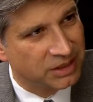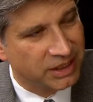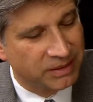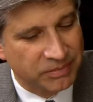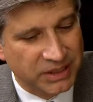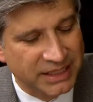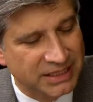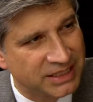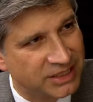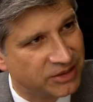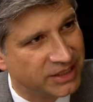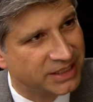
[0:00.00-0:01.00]
in places
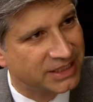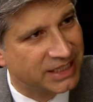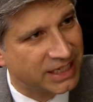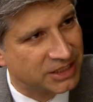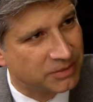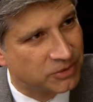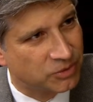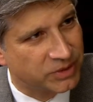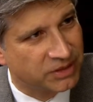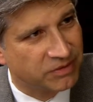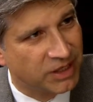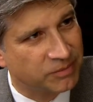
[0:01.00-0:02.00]
that are inaccessible, we
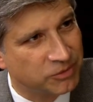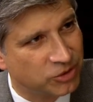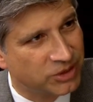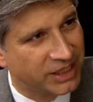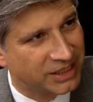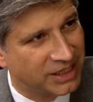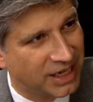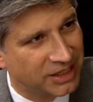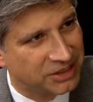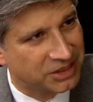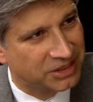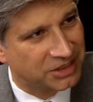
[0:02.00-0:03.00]
develop new
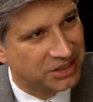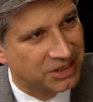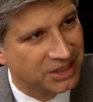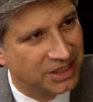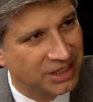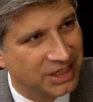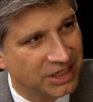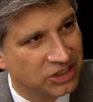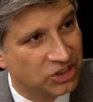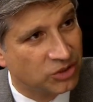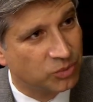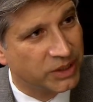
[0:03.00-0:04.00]
technologies
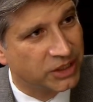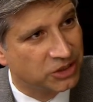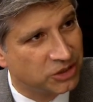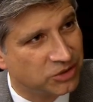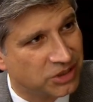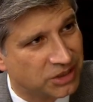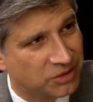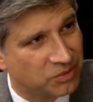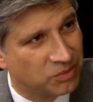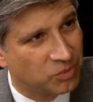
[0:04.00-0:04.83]
so that we can use it.